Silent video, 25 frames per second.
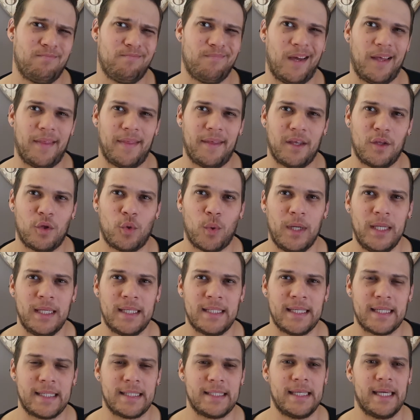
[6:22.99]
I think,
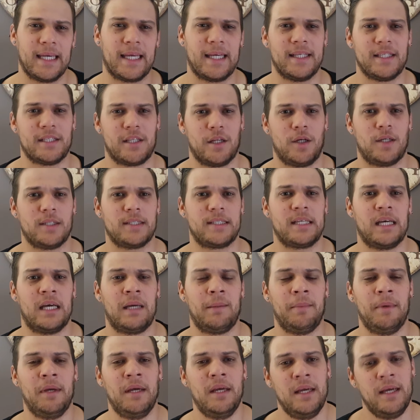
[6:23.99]
26 seconds last
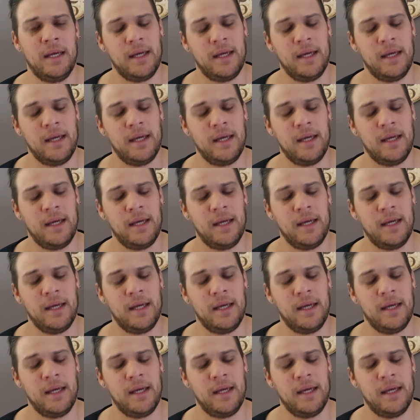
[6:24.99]
time.